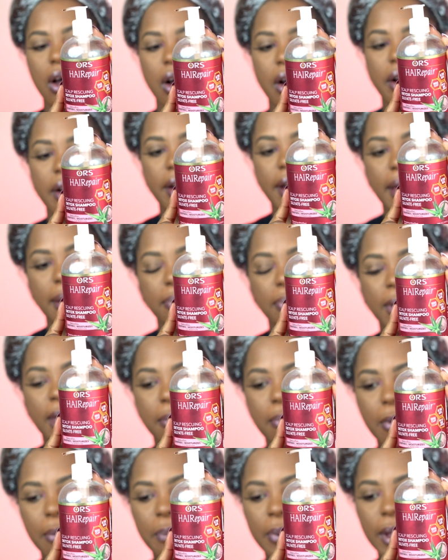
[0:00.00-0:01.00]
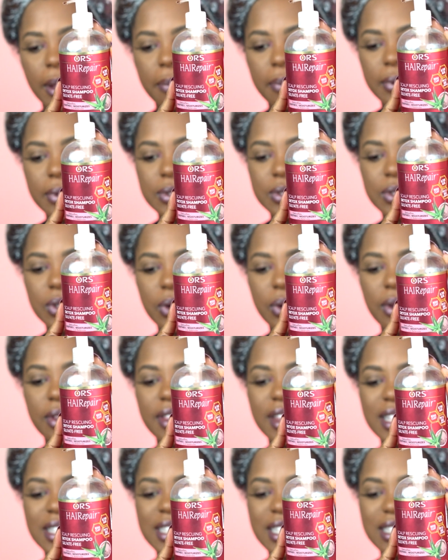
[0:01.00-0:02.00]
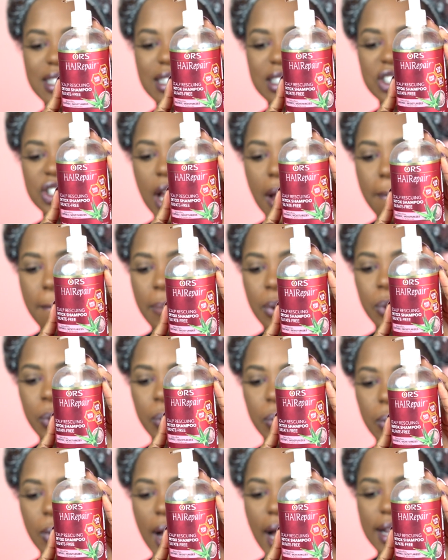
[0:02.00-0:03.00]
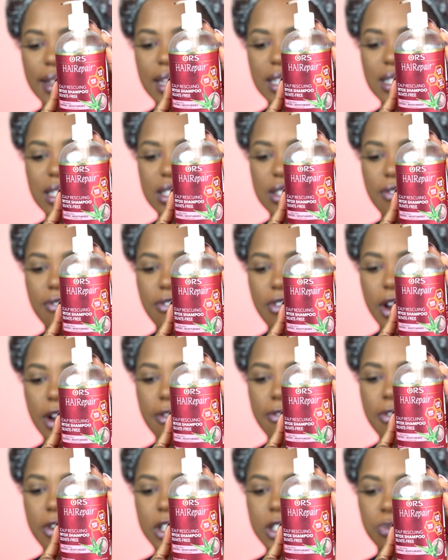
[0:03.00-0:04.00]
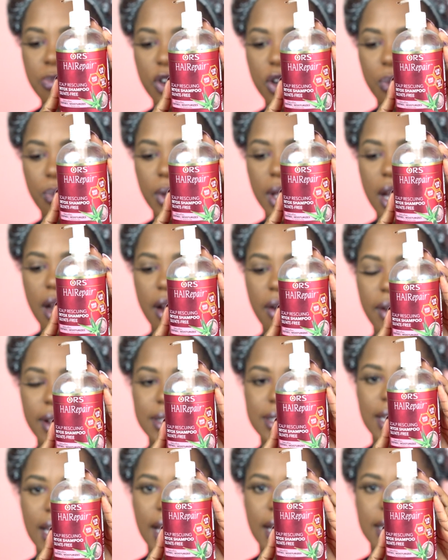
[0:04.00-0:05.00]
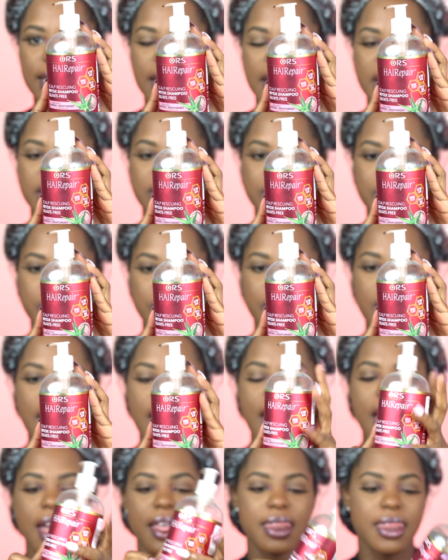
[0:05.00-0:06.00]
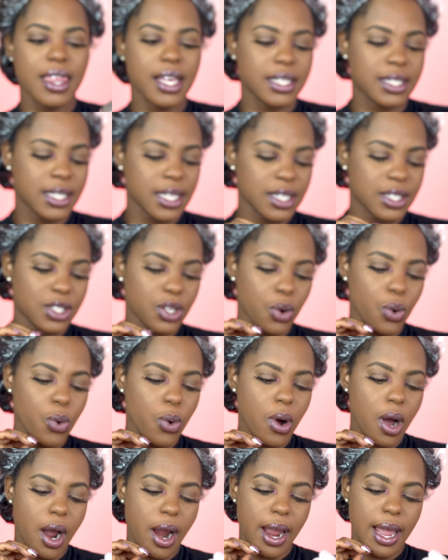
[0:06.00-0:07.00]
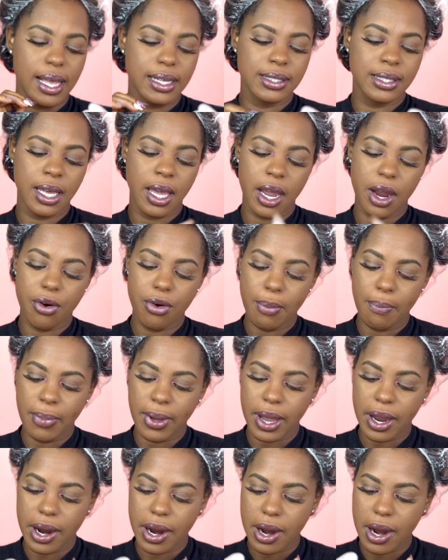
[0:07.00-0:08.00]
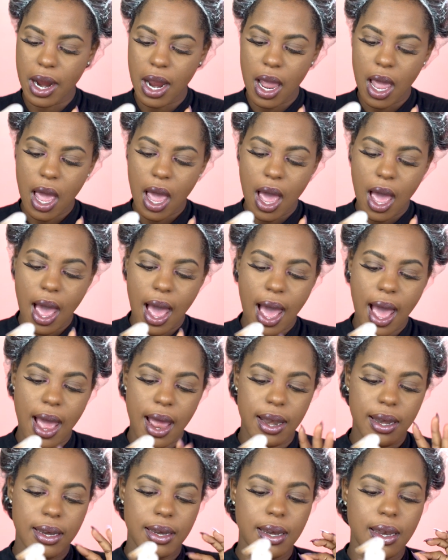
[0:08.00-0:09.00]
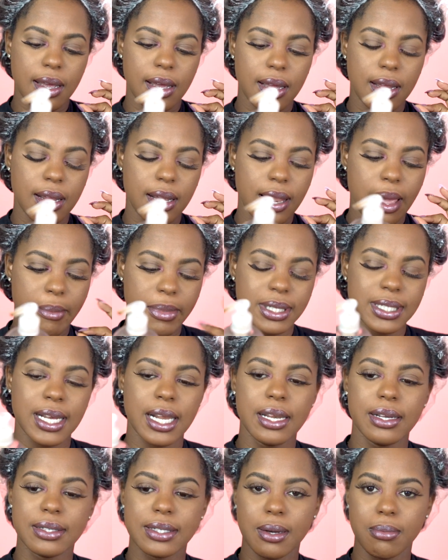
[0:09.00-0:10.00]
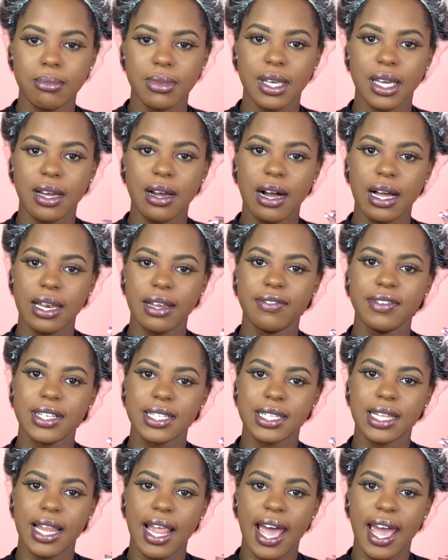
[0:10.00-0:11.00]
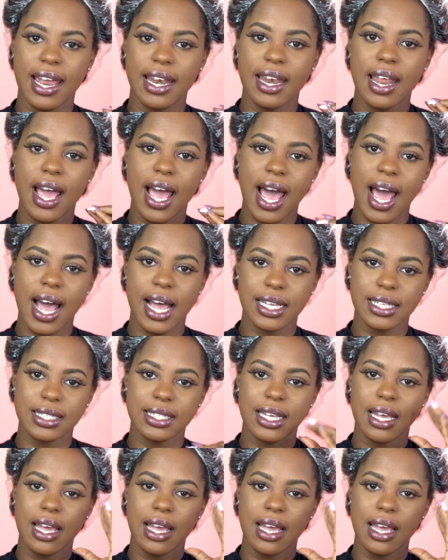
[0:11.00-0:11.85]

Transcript: Alright people, so this is a shampoo and this is the very first product we are going to get into. This is the ORS hair repair, and let me tell you something, all of this line has